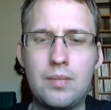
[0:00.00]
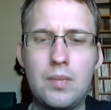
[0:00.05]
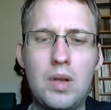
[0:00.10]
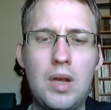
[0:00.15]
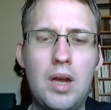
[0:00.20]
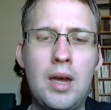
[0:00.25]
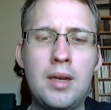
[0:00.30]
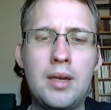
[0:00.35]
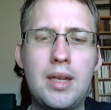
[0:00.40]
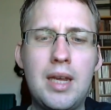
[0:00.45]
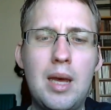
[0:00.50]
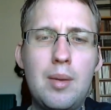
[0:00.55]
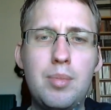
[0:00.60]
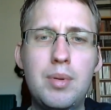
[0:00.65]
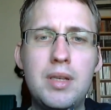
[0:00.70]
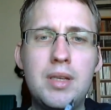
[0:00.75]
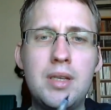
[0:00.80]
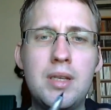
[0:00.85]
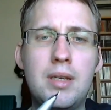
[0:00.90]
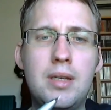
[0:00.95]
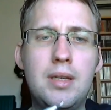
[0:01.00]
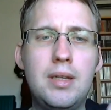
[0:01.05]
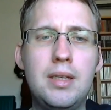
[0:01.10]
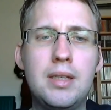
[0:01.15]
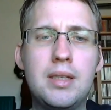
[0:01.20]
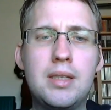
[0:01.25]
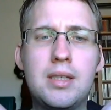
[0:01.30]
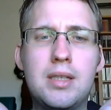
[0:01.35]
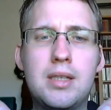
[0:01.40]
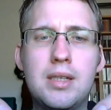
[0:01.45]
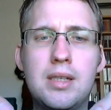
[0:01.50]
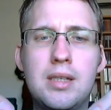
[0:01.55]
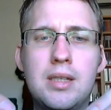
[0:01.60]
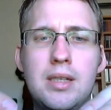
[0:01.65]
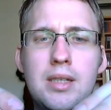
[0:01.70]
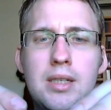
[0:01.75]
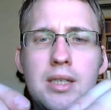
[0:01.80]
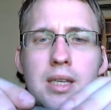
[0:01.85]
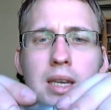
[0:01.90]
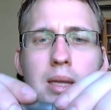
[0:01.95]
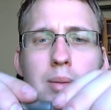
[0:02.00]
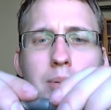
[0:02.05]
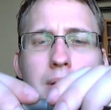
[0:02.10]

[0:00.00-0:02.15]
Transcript: Uncap it. It's a, uh, a slip